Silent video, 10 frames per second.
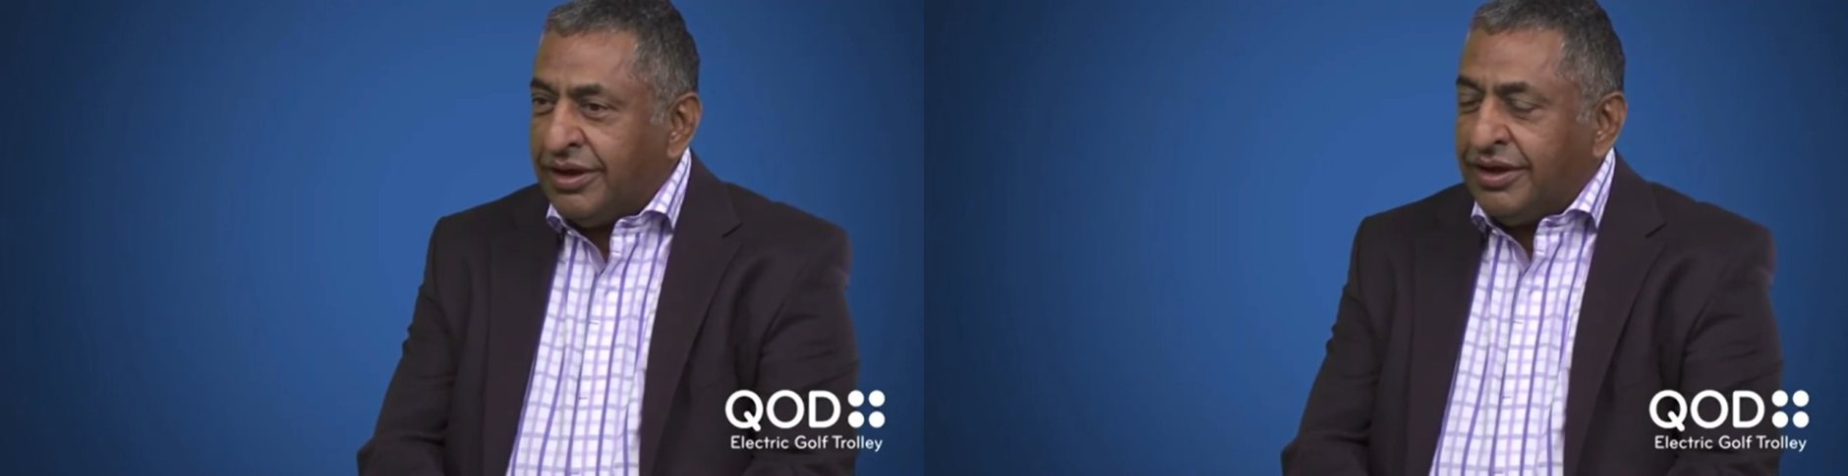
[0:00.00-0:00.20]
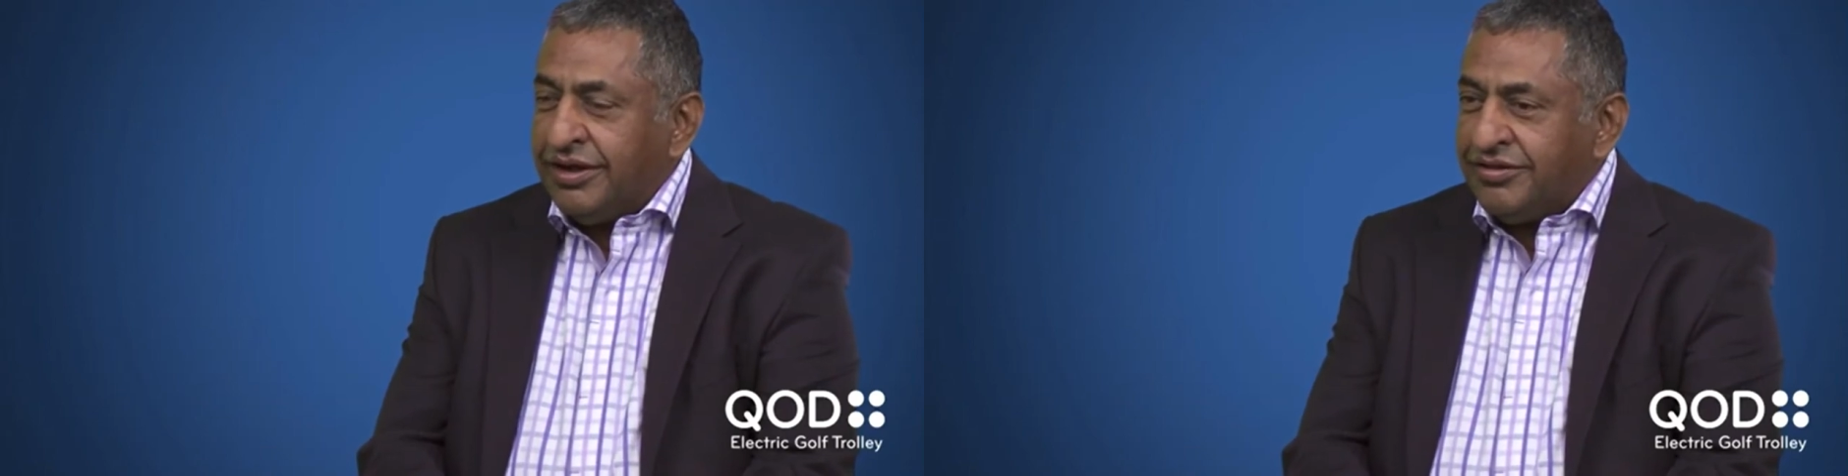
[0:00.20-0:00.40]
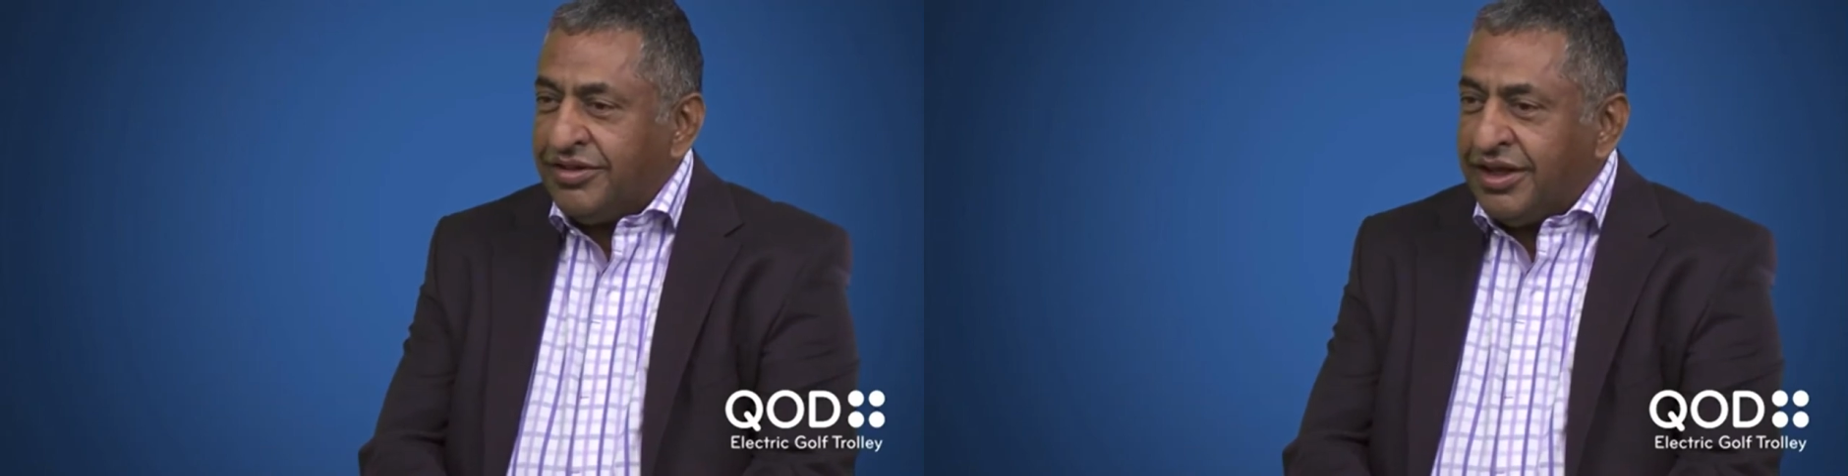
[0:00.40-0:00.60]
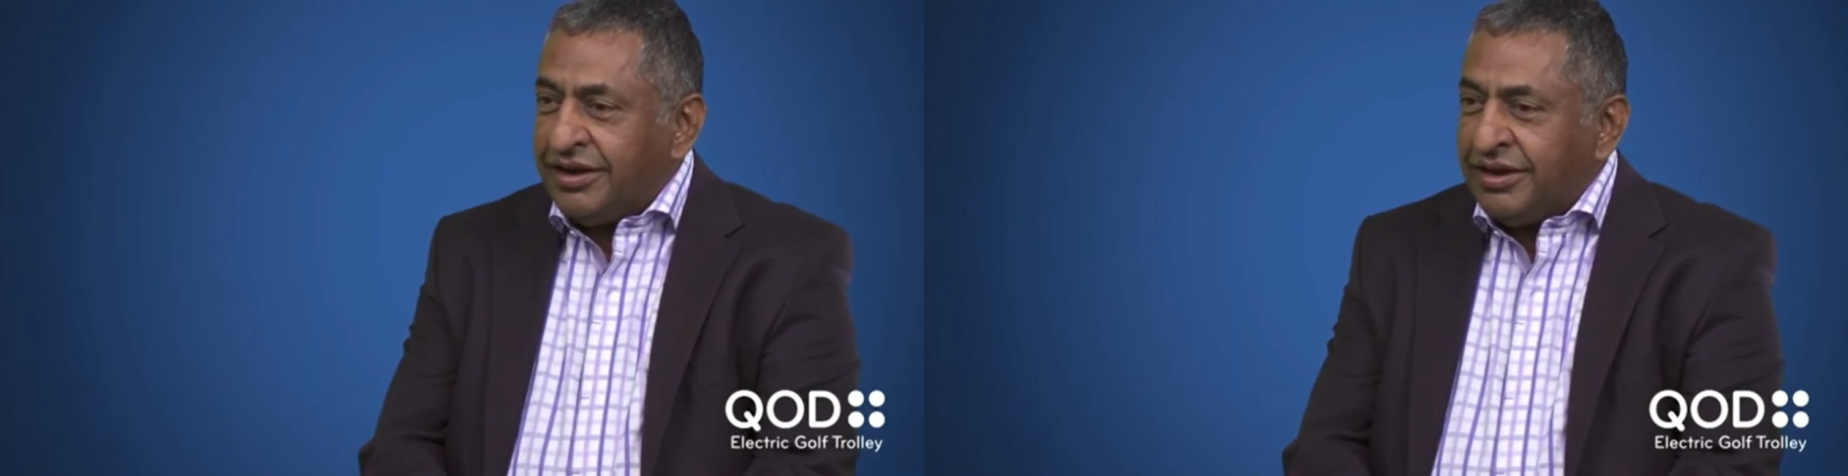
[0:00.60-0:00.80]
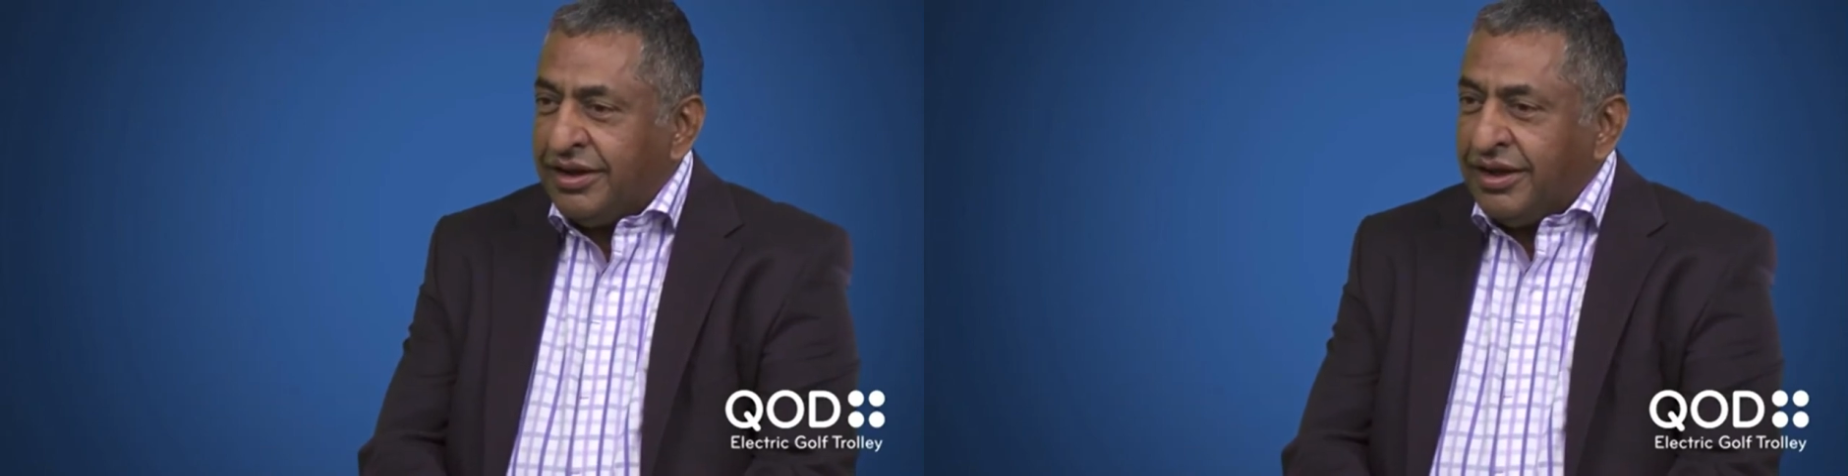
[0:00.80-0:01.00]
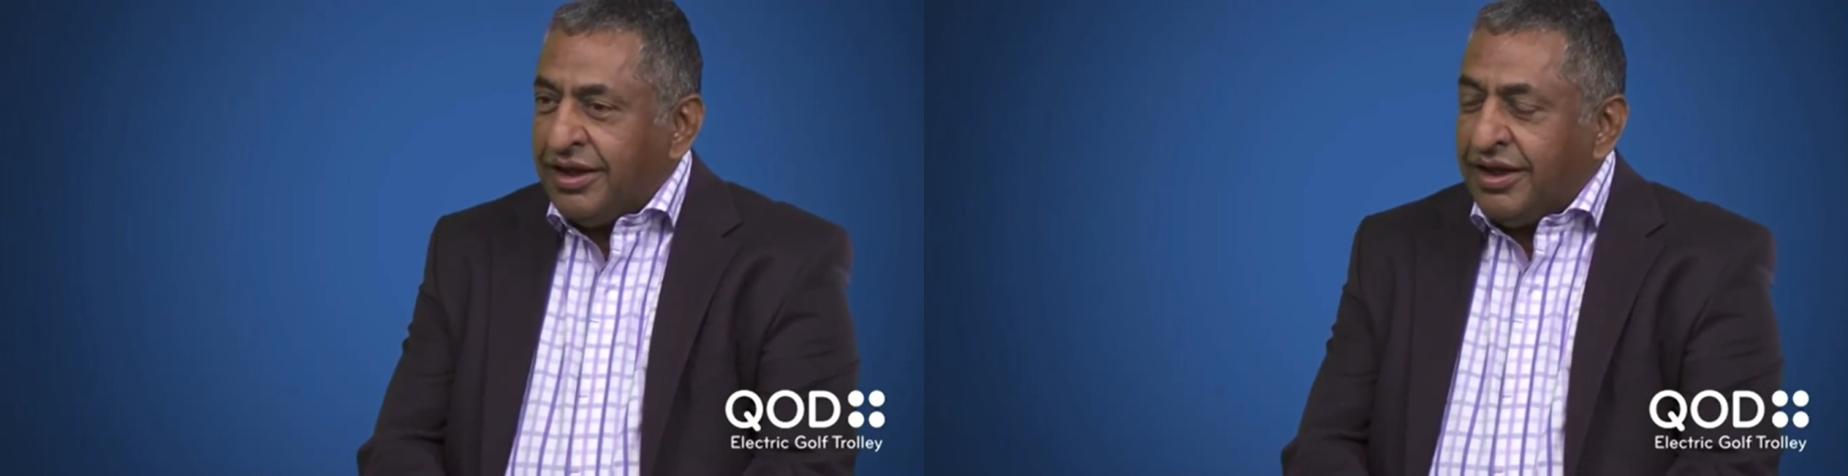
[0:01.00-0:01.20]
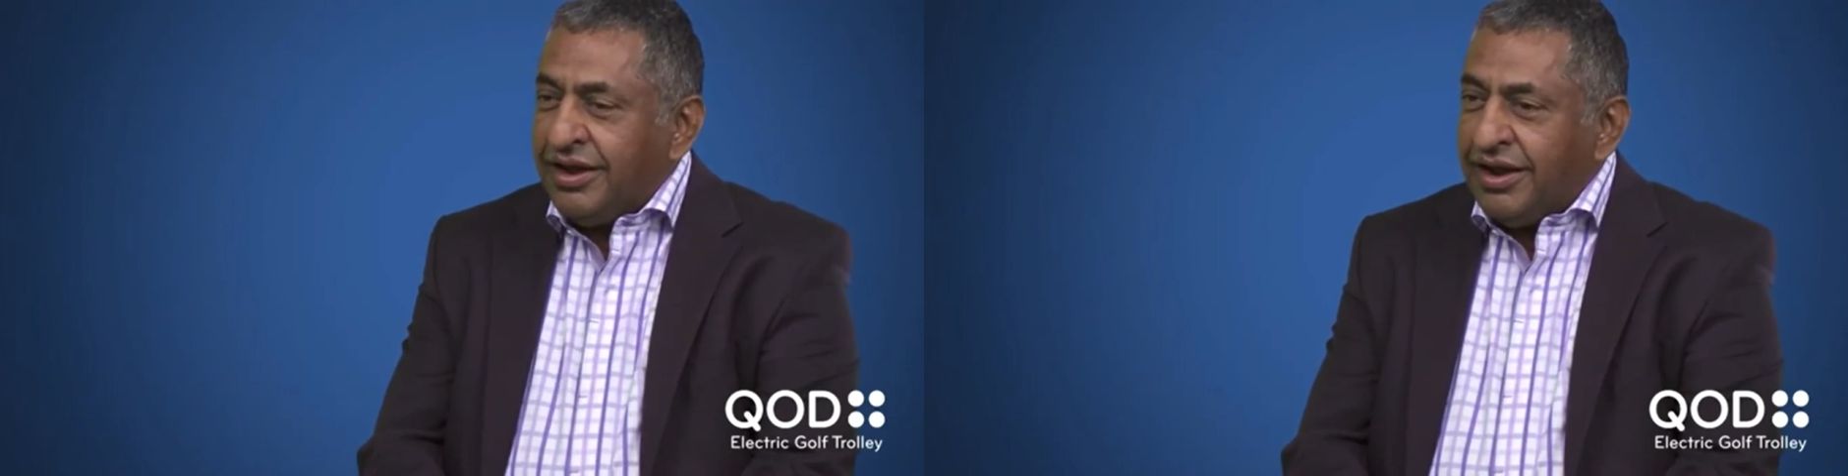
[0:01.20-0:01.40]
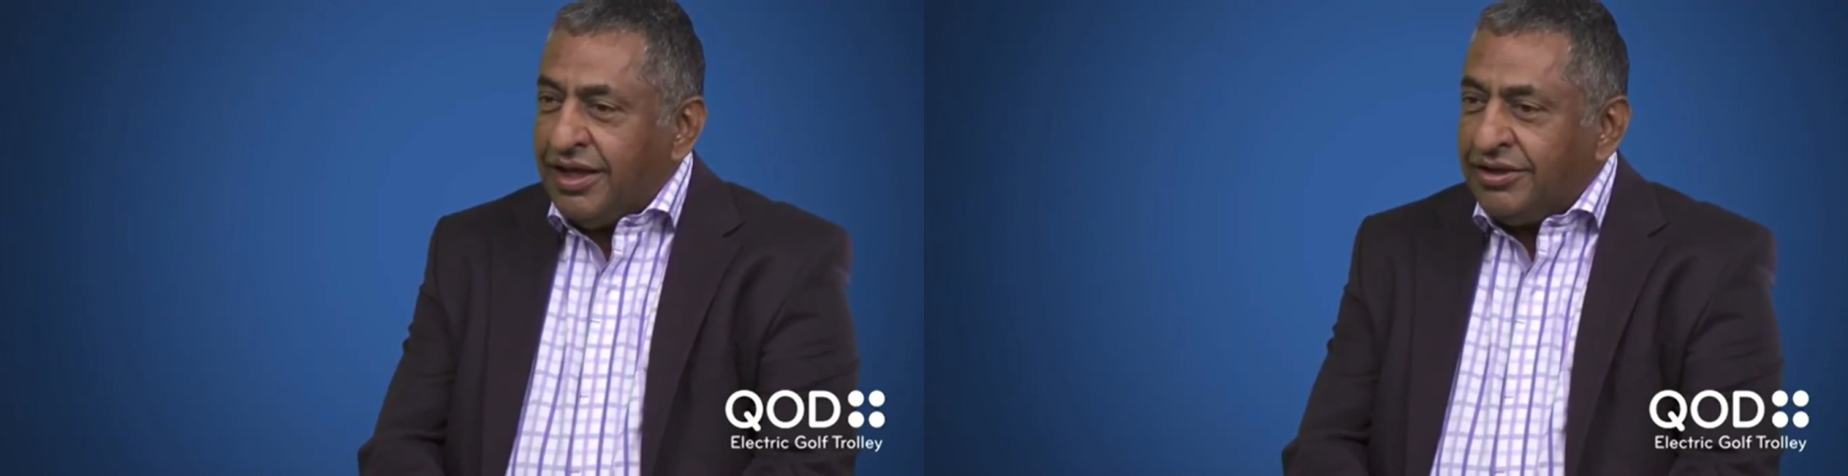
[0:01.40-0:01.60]
is that it
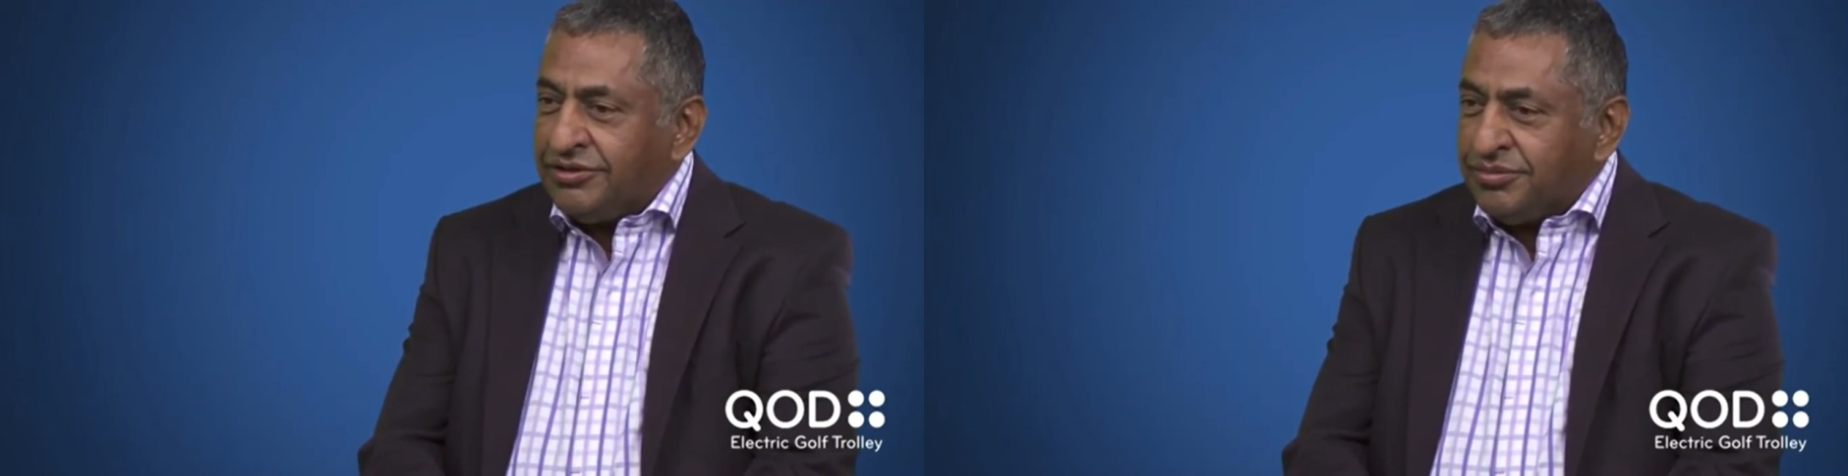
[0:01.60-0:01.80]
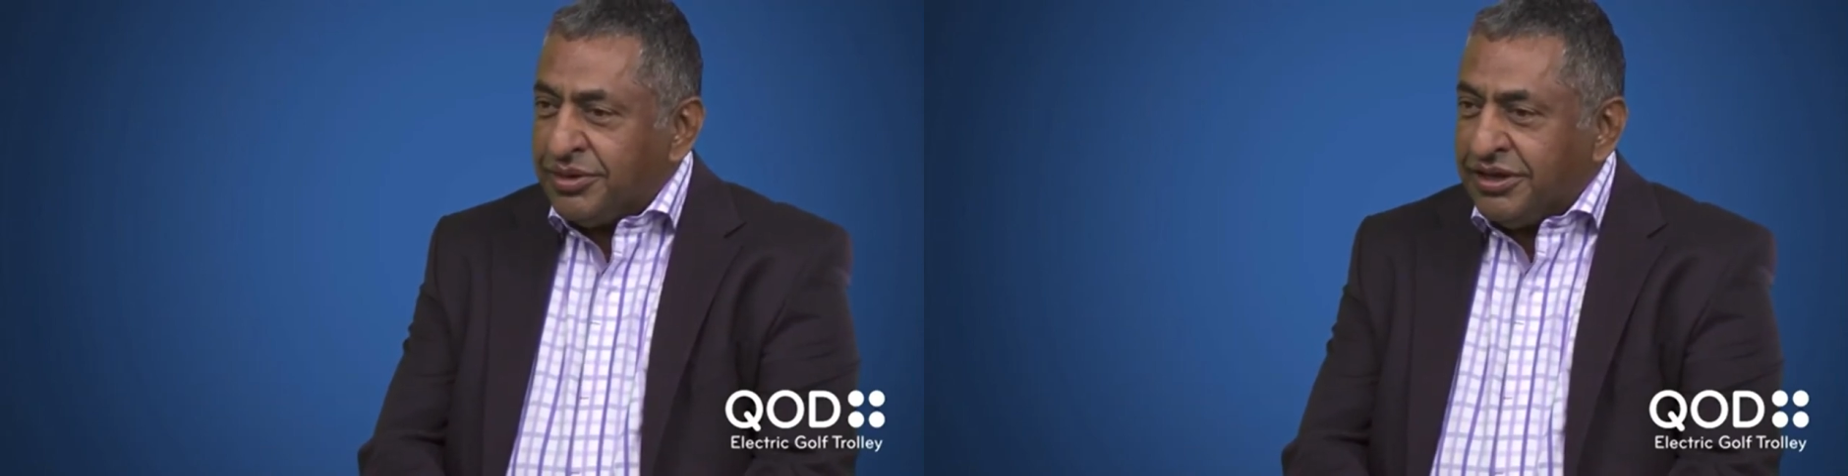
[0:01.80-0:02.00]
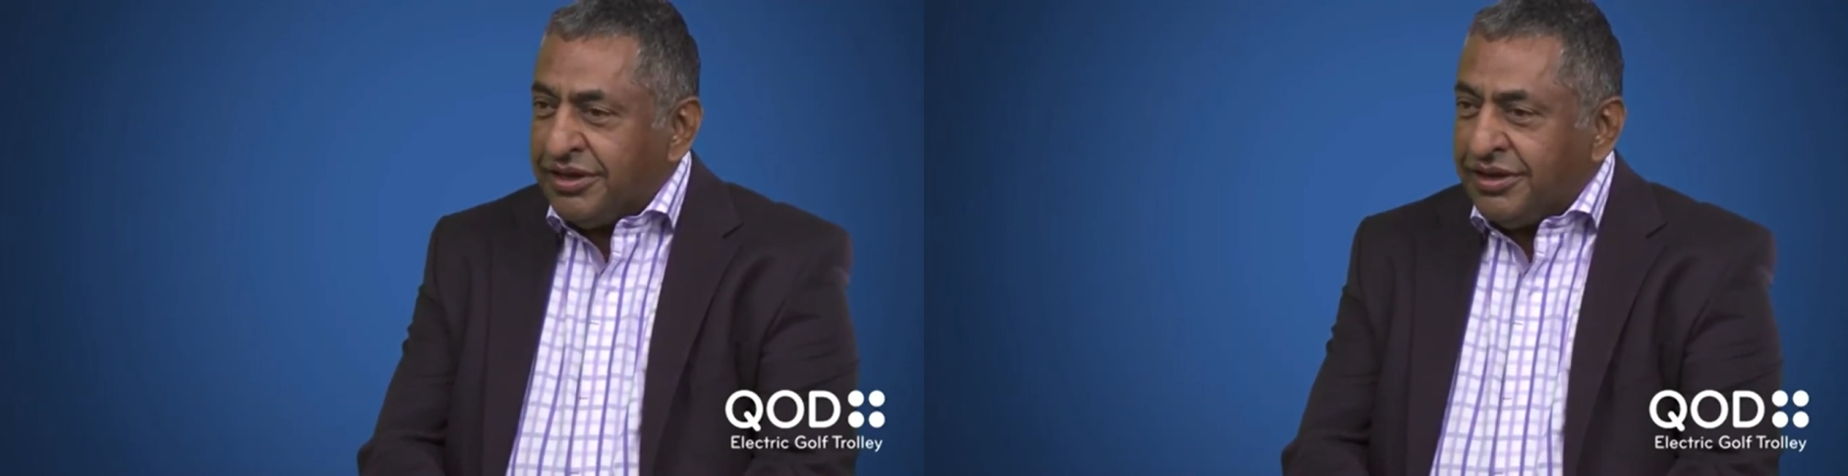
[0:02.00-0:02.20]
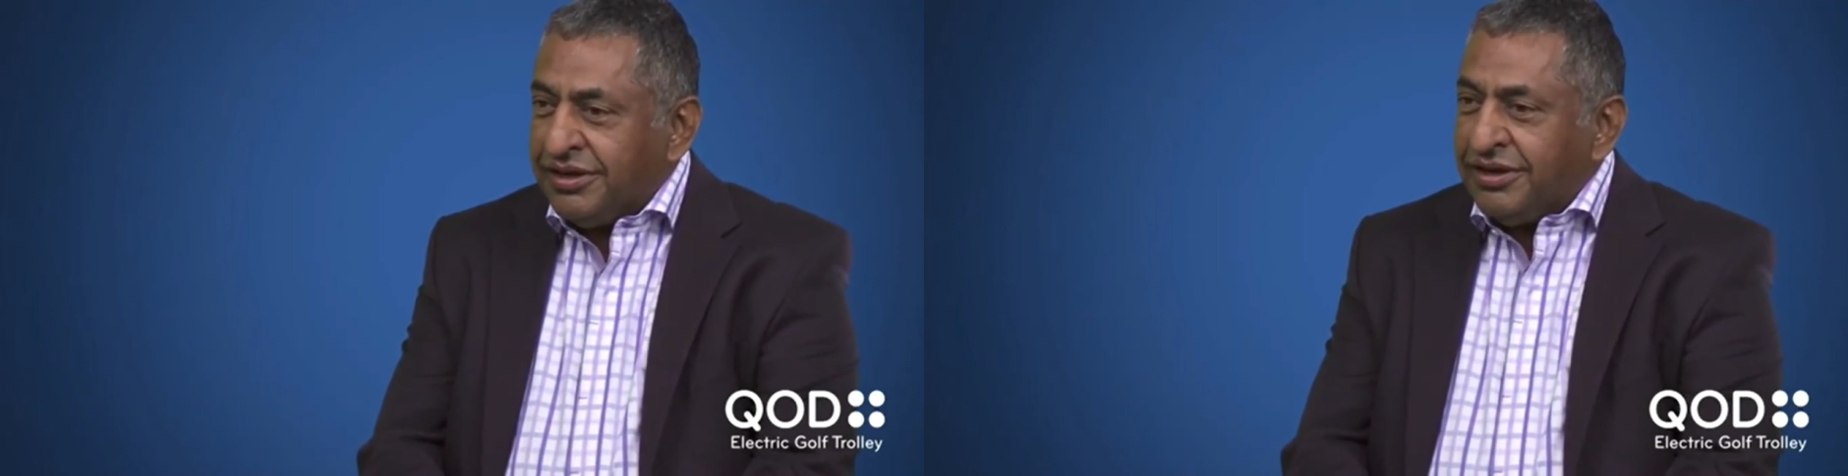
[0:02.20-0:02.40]
allows me